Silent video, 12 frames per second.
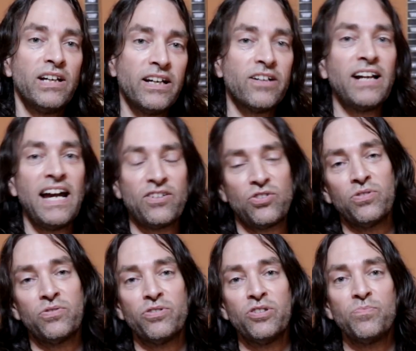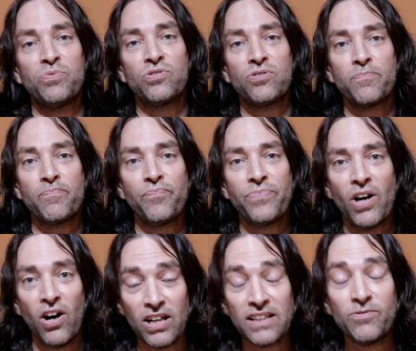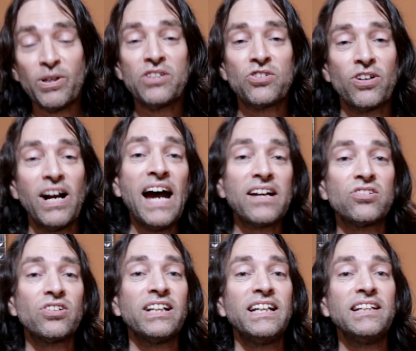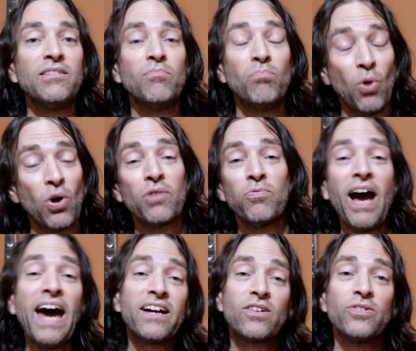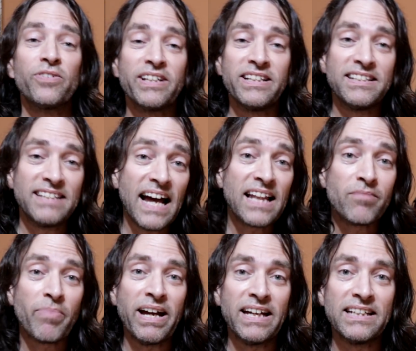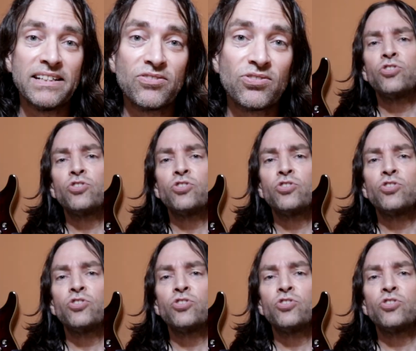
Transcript: international groups, all of which are actually more radical than the Taliban is.